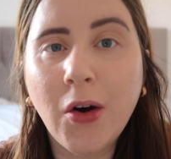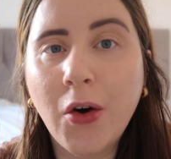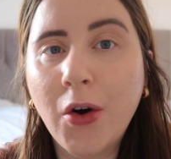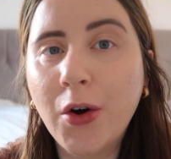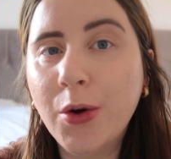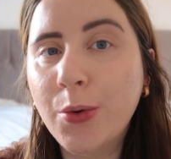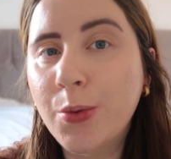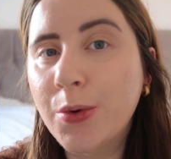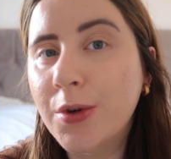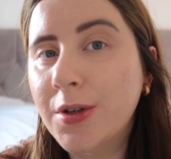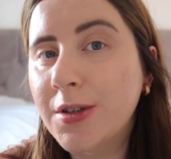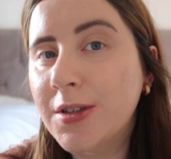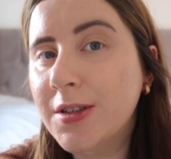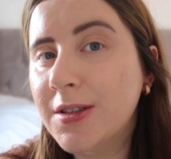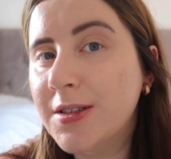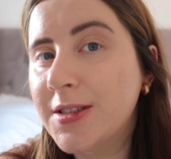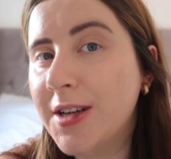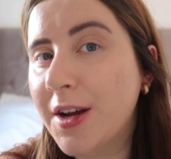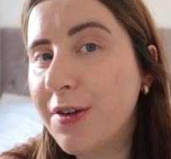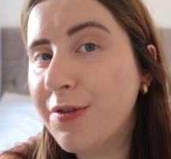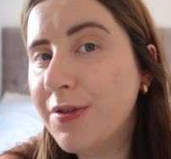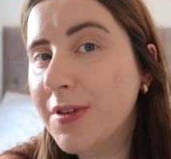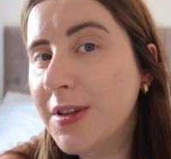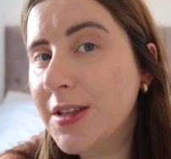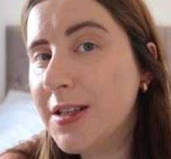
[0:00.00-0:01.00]
I would
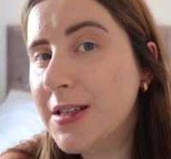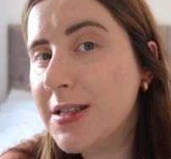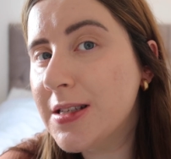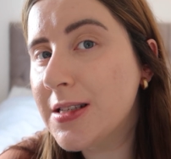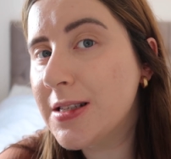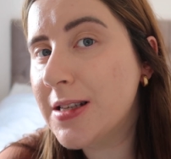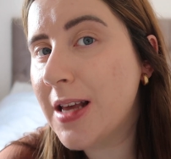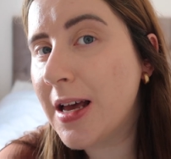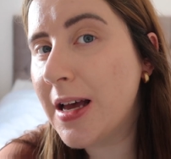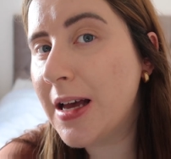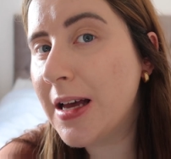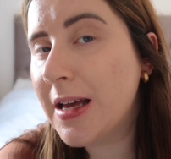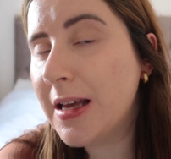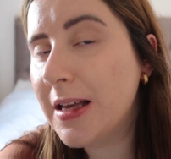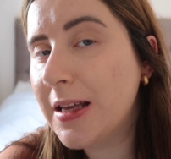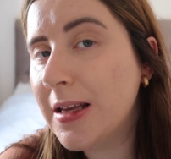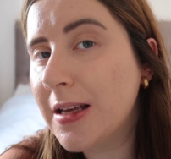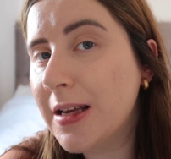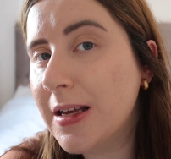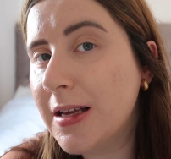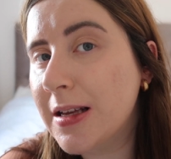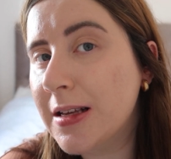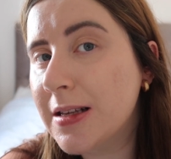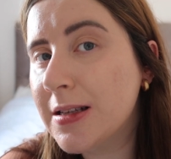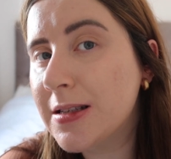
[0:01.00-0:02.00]
definitely say
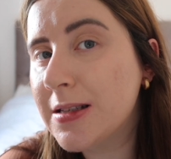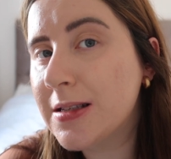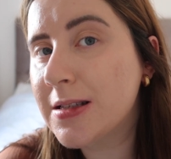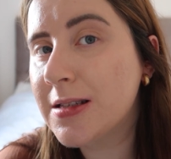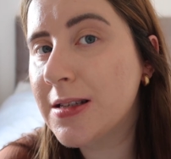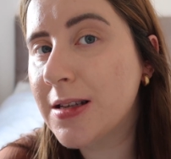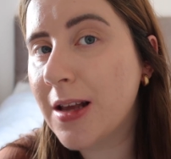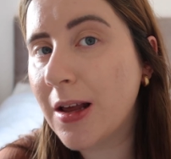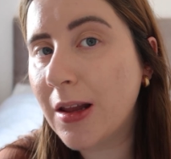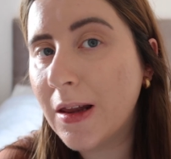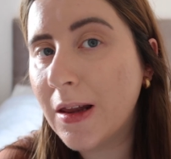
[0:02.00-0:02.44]
it's